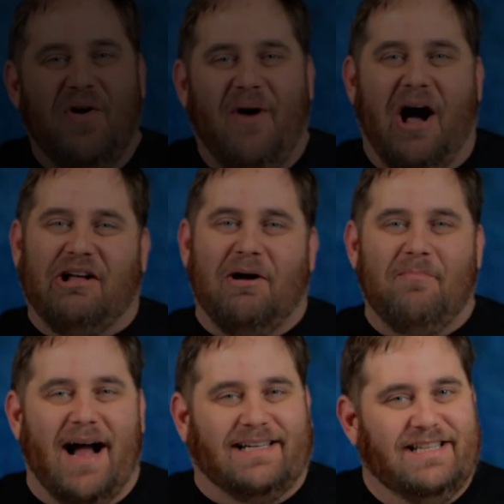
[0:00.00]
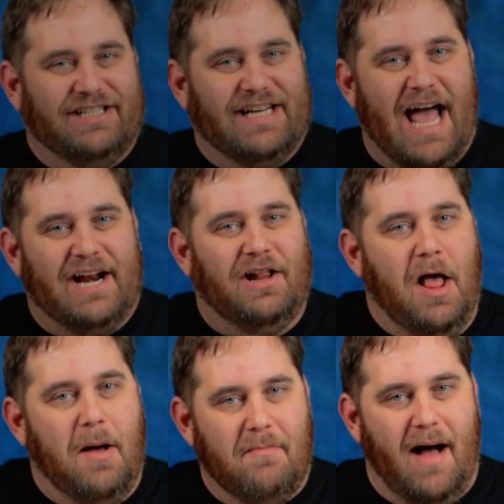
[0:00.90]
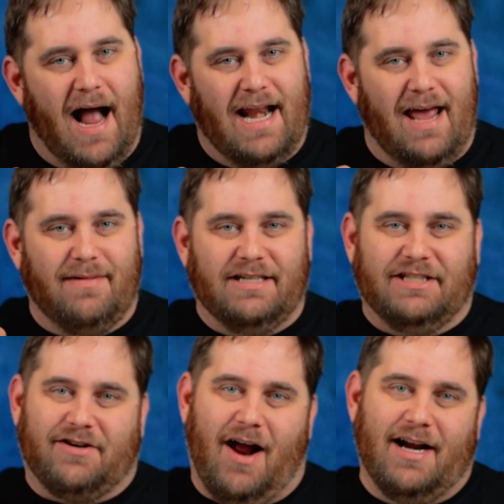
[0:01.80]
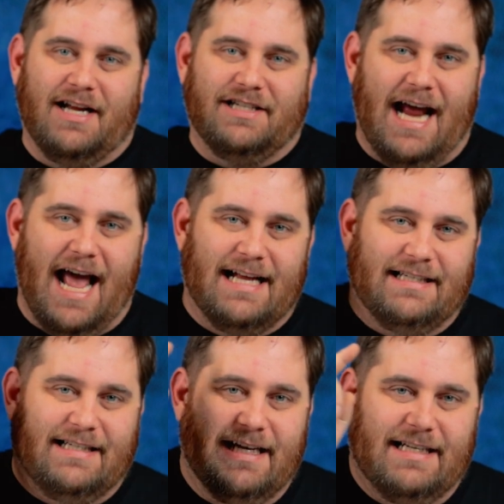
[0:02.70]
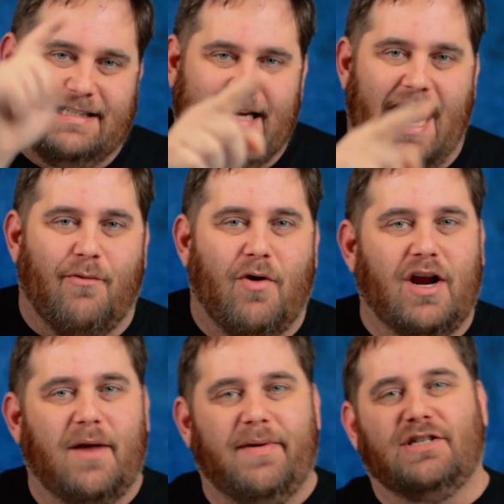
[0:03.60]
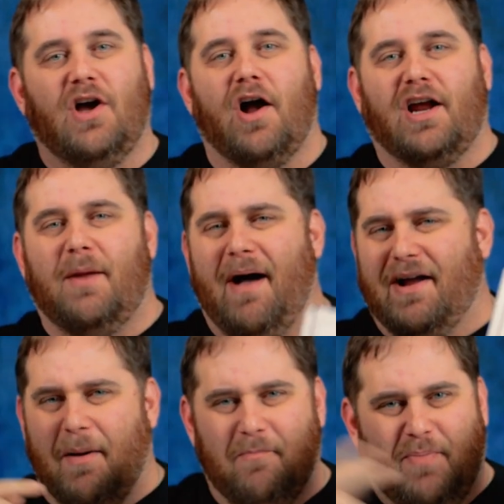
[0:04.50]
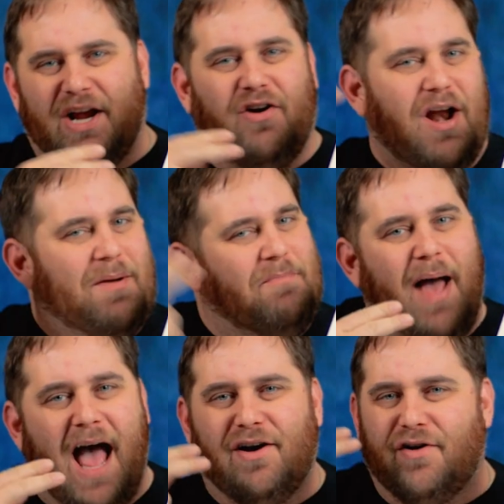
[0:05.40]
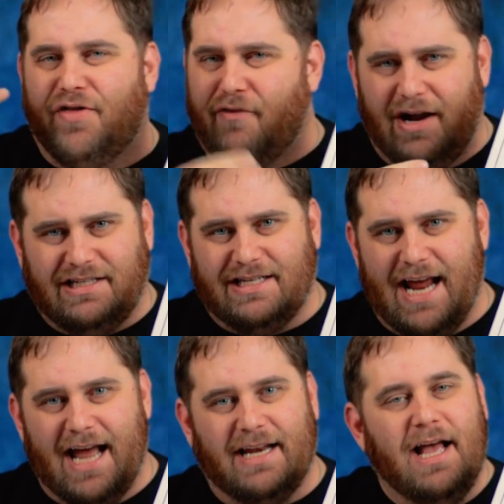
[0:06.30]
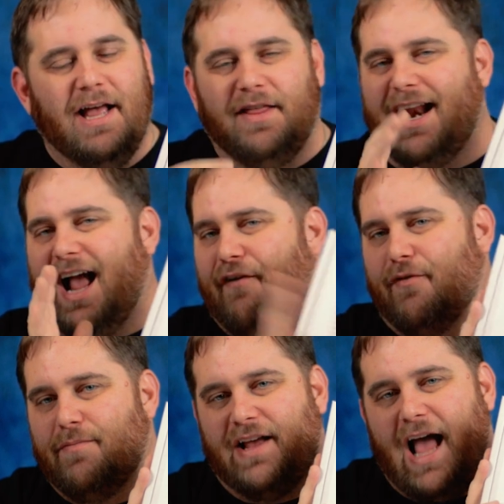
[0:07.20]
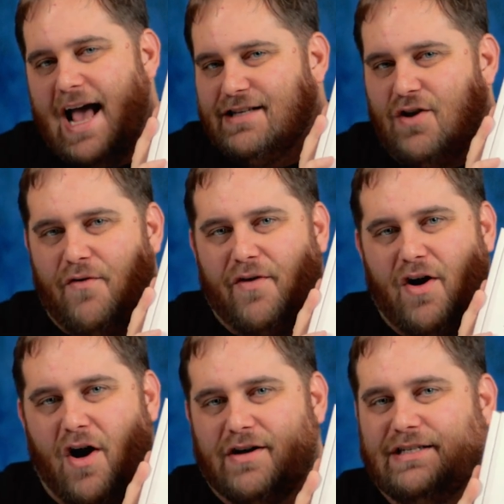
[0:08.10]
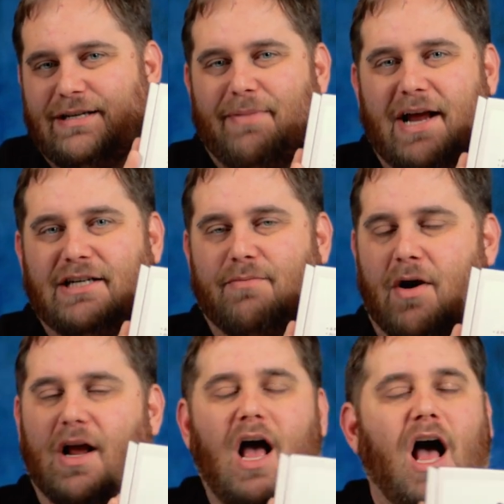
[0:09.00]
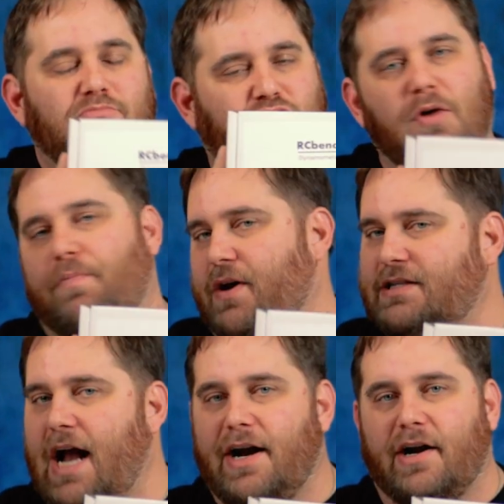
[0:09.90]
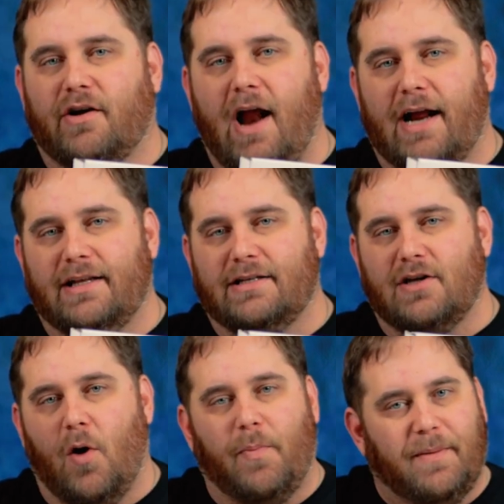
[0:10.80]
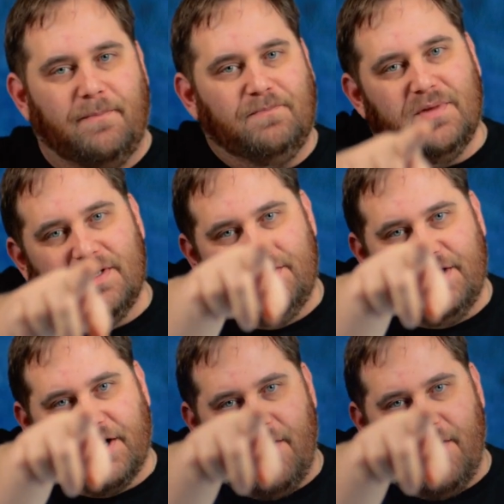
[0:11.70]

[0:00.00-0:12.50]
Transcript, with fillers: Welcome back to the channel. My name is Tronage and today we're going to be talking about a bigger and badder thrust stand that I got from the guys over at RC Benchmark. I'm super excited to crack this open. Stick